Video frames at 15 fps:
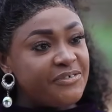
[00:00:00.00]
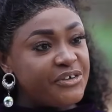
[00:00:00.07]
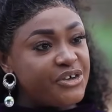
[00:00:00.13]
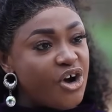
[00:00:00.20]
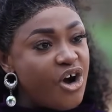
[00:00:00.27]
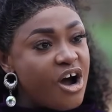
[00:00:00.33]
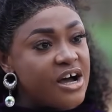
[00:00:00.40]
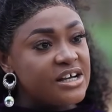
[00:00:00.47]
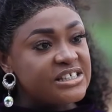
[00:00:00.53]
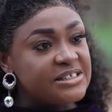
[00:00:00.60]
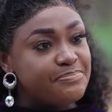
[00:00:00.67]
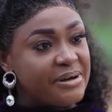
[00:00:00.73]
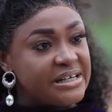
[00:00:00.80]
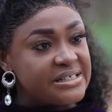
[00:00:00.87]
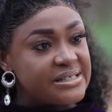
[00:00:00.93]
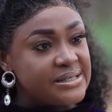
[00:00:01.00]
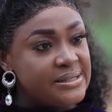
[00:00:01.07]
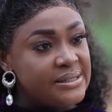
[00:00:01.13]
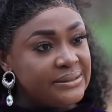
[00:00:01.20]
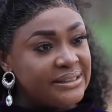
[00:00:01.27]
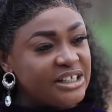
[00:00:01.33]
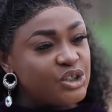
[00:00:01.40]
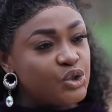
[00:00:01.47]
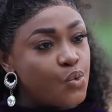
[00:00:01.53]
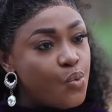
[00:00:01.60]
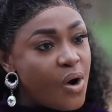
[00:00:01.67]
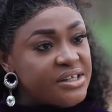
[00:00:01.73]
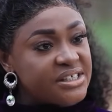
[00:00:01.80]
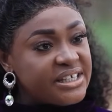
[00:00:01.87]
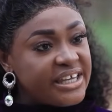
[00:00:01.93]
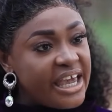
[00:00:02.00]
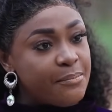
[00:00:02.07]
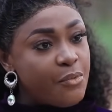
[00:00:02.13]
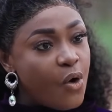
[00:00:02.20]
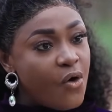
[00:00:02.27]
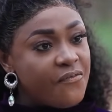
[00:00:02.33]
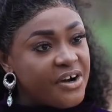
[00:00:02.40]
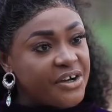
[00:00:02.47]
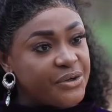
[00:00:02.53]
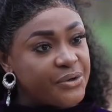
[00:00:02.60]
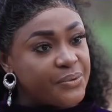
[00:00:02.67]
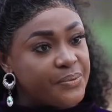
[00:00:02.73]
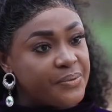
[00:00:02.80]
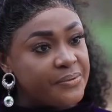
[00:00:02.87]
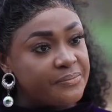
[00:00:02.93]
for your husband. That is what came over you.